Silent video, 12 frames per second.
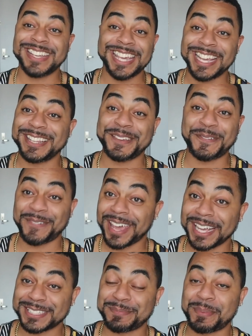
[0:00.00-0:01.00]
Keely's
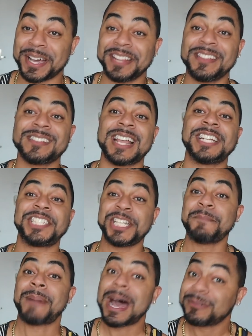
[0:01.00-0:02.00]
face, but it looked like she
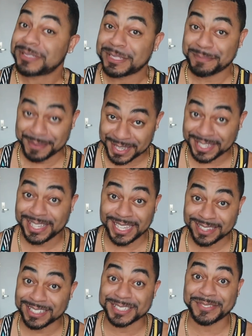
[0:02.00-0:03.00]
about to be in
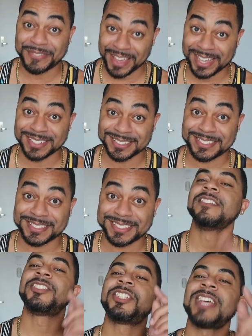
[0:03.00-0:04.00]
Keely's
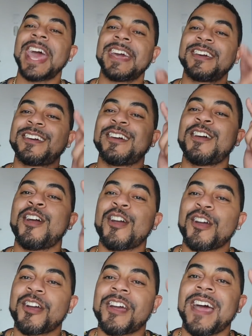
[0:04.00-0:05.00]
face. Check
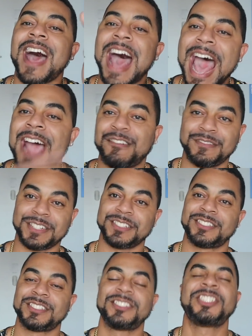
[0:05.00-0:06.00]
her
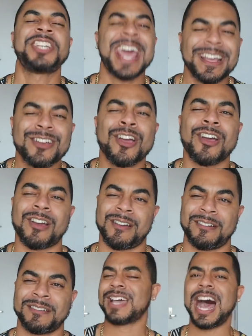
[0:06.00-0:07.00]
Irish. Check her.
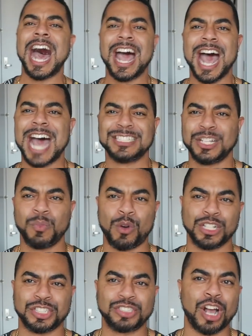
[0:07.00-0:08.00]
I, I didn't want
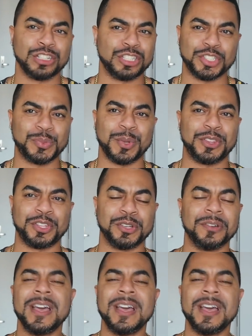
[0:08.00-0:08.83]
to start this with you.